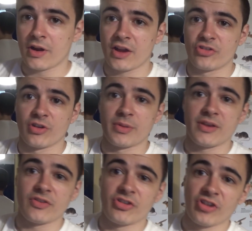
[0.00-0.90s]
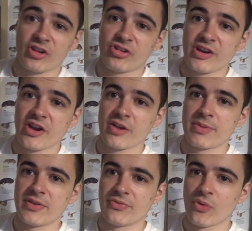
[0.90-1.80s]
Okay, so I believe this is actually
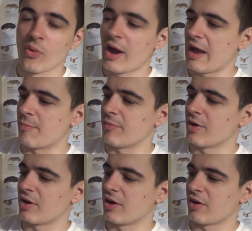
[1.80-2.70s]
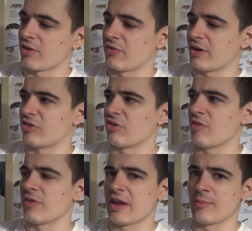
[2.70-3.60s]
IP4M, and I think there's
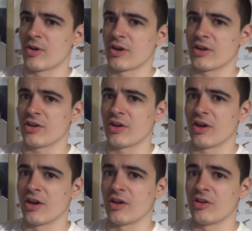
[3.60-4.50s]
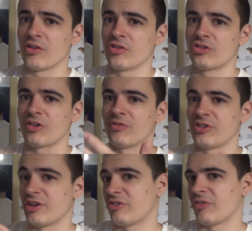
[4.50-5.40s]
another name like uh,
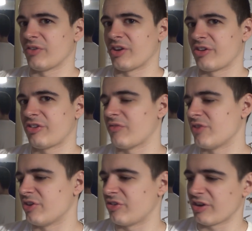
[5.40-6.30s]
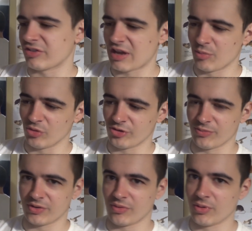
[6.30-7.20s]
70, something like 76M or
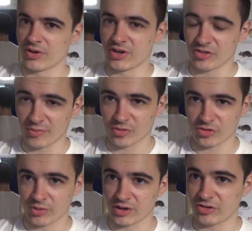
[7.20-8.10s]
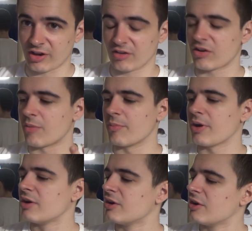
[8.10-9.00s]
something for one of these. I'm not sure the exact number.